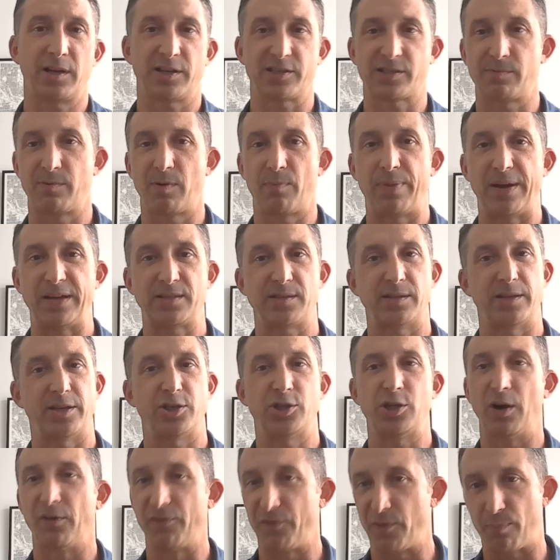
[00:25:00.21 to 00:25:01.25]
the customer base and they
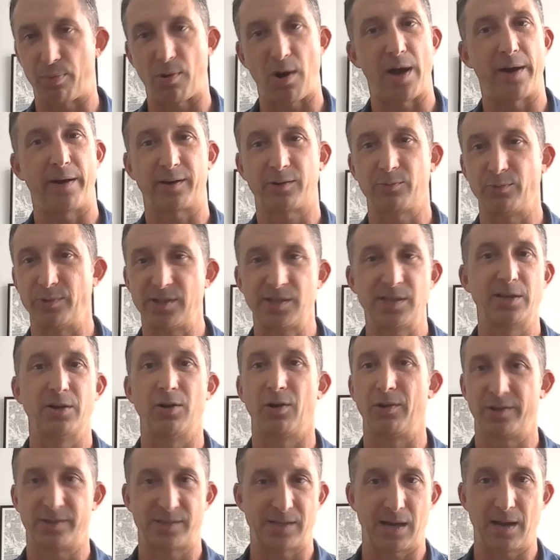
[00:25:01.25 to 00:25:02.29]
shelf the product. We see it
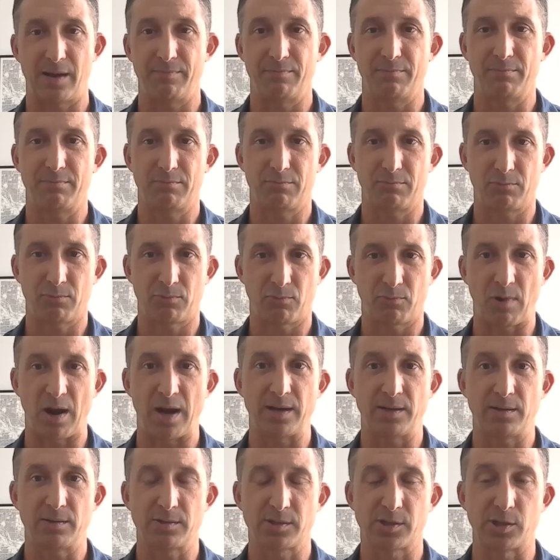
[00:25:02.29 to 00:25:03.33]
all the time,
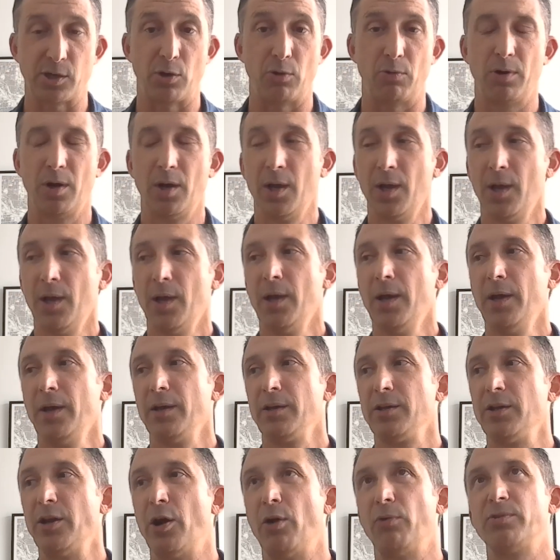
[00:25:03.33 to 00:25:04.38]
right? So,
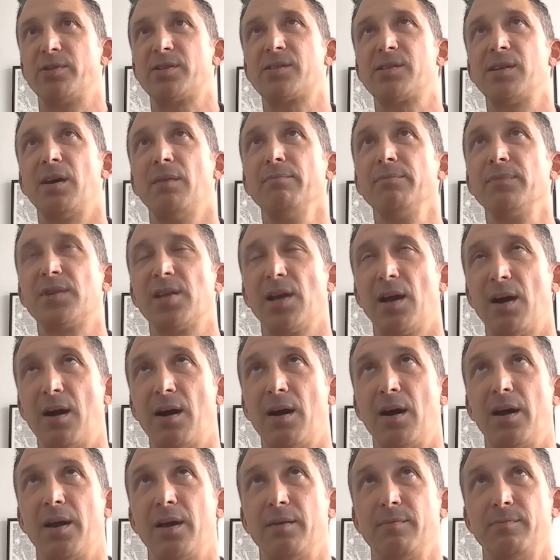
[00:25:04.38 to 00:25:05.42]

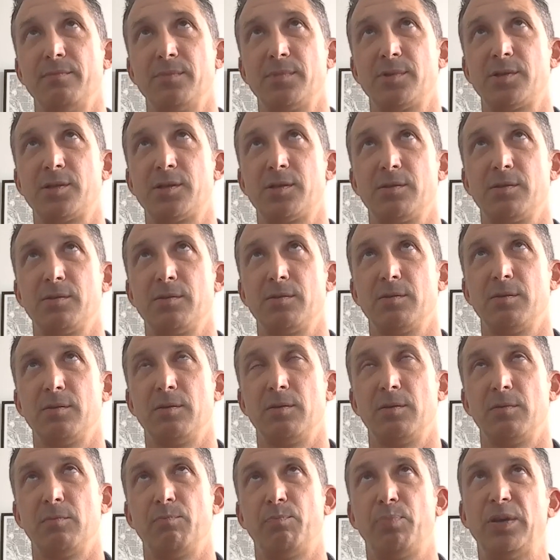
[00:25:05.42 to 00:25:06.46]
sometimes
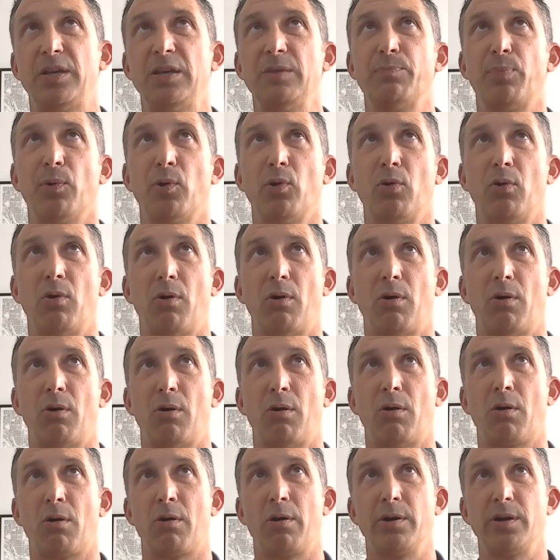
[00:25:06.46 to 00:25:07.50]
people
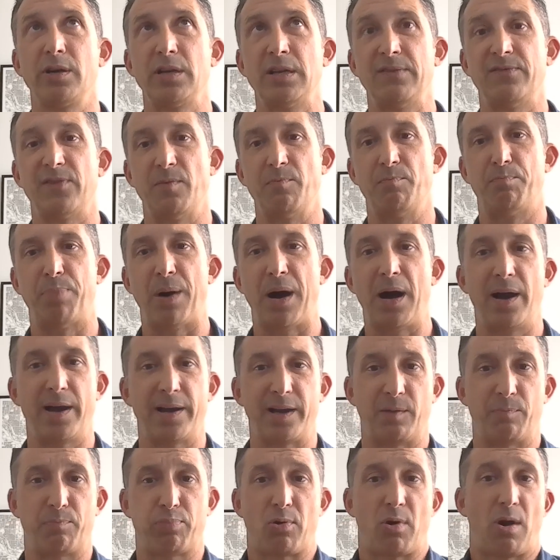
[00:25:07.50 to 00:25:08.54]
aren't even
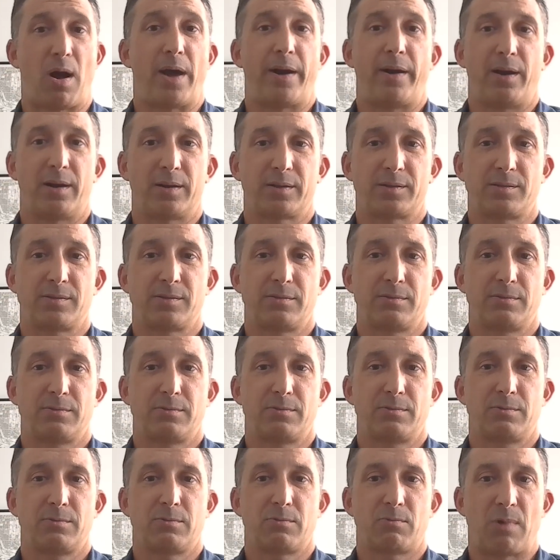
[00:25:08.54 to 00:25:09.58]
buying a product,
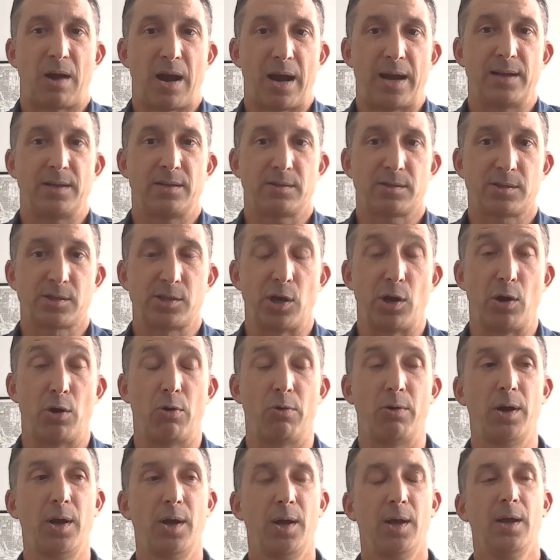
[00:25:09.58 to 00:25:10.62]
right?
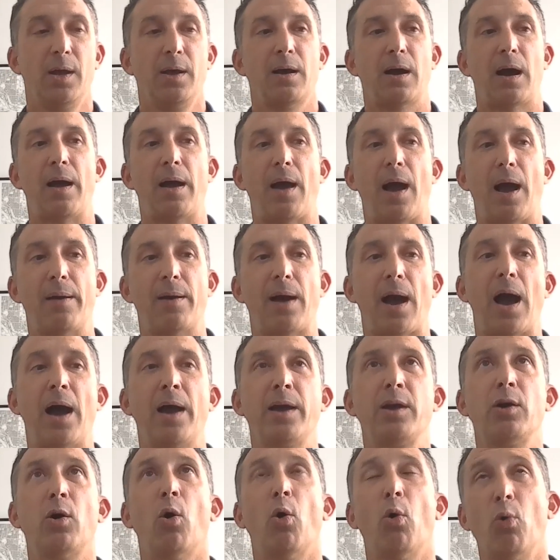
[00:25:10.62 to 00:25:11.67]
So
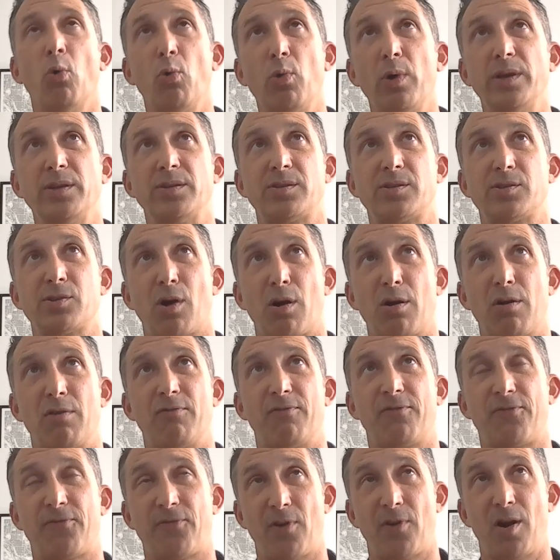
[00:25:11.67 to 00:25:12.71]
I always
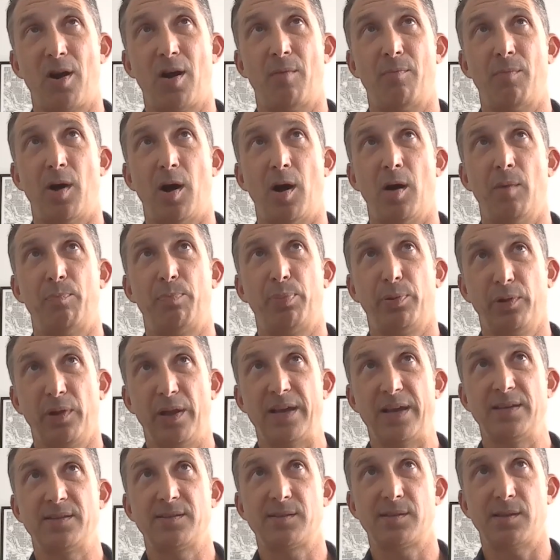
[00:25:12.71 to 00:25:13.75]
start from a
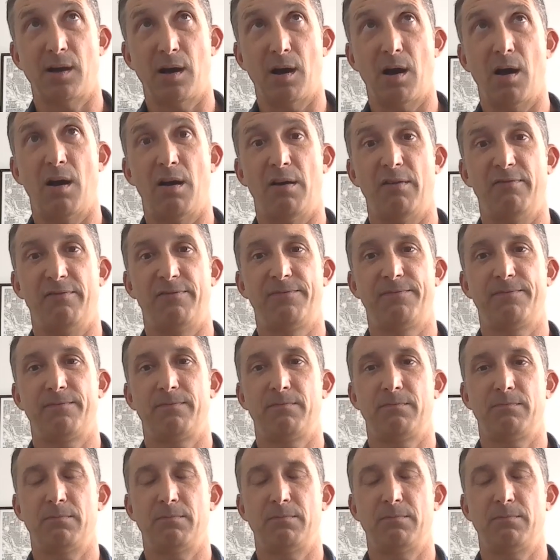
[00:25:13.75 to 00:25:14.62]
place of